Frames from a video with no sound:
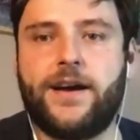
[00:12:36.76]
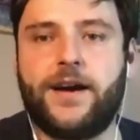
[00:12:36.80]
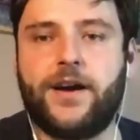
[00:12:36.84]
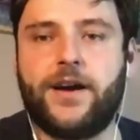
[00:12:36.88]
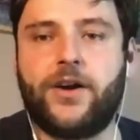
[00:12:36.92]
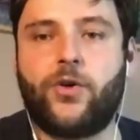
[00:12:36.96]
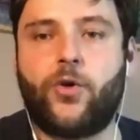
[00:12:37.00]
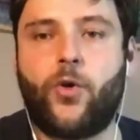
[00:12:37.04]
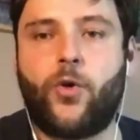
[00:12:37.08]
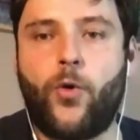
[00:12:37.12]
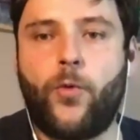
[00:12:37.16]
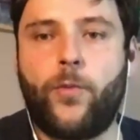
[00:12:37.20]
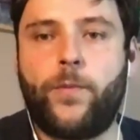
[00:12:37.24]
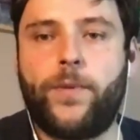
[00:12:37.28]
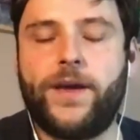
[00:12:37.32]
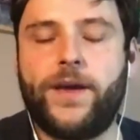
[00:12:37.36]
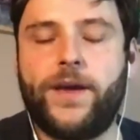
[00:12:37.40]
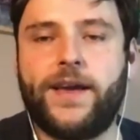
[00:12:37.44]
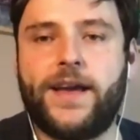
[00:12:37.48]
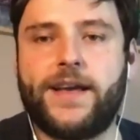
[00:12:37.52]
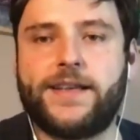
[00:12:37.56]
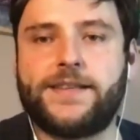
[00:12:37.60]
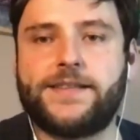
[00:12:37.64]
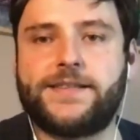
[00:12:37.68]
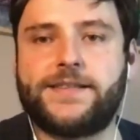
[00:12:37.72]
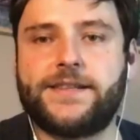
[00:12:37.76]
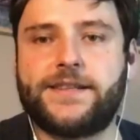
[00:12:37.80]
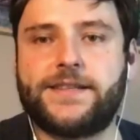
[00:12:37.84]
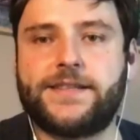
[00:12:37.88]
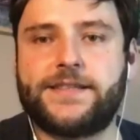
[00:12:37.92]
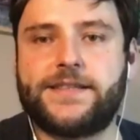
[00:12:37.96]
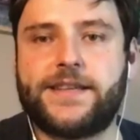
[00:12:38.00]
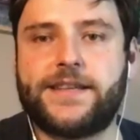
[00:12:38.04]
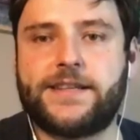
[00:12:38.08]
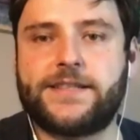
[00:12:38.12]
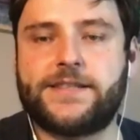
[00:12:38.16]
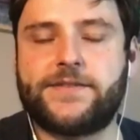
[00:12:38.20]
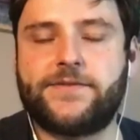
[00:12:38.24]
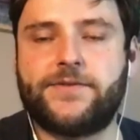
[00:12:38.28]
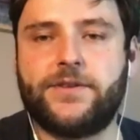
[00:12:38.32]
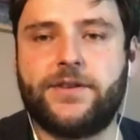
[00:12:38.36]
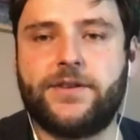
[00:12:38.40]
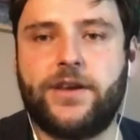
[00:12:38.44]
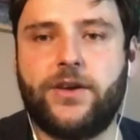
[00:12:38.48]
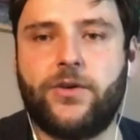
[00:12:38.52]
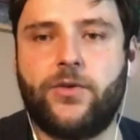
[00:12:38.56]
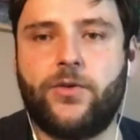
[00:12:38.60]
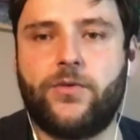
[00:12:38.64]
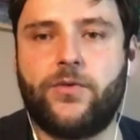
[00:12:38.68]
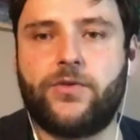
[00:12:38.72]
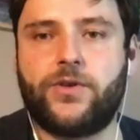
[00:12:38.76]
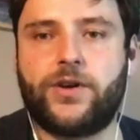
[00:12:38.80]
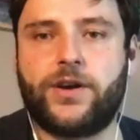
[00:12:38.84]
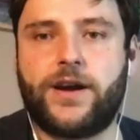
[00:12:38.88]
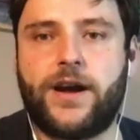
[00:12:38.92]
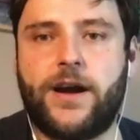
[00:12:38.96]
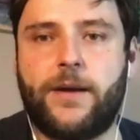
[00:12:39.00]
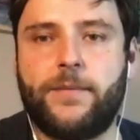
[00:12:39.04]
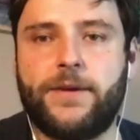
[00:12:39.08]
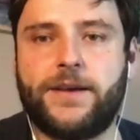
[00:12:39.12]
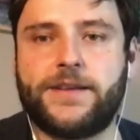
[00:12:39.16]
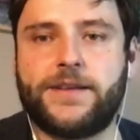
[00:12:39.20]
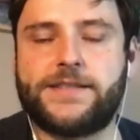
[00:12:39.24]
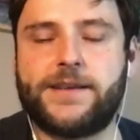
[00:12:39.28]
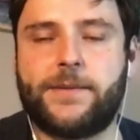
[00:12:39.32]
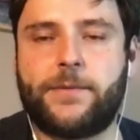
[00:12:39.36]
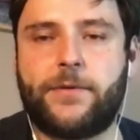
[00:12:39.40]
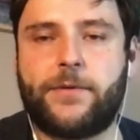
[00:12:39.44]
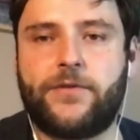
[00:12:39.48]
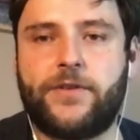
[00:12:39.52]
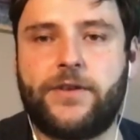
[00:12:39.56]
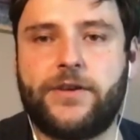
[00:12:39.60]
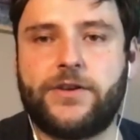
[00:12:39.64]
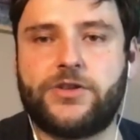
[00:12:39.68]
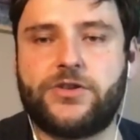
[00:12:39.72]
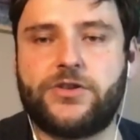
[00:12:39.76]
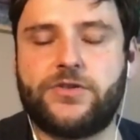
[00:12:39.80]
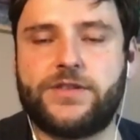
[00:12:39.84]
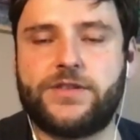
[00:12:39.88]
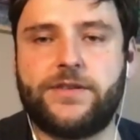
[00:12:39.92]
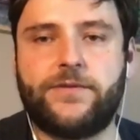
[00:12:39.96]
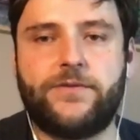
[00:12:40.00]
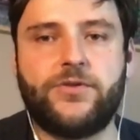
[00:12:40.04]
coping and successfully overcoming some of the issues.